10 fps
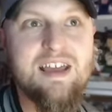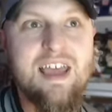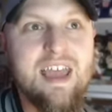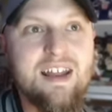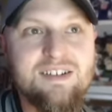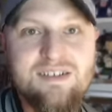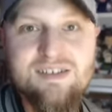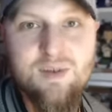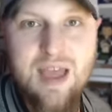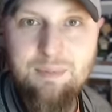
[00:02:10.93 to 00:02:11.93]
And it just
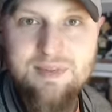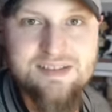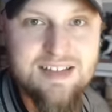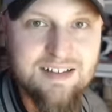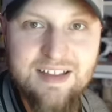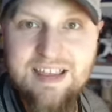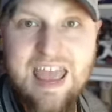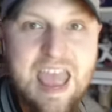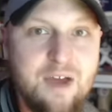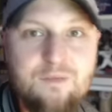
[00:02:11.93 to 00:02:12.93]
so happens that, like,
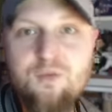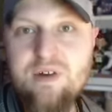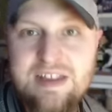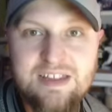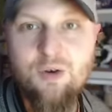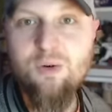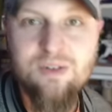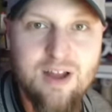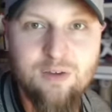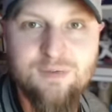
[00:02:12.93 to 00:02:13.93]
every
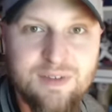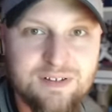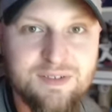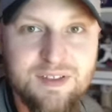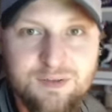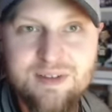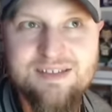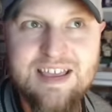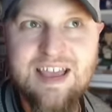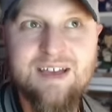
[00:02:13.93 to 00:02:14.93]
corner outfielder the
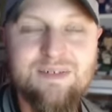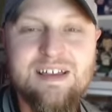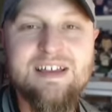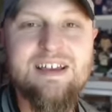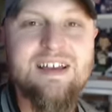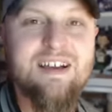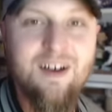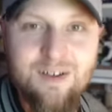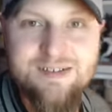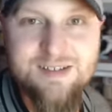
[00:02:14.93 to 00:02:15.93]
Twins have
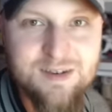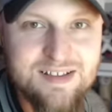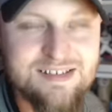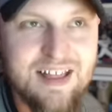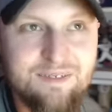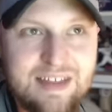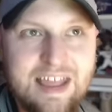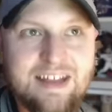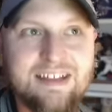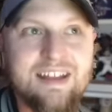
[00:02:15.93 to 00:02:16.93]
also hits left-handed.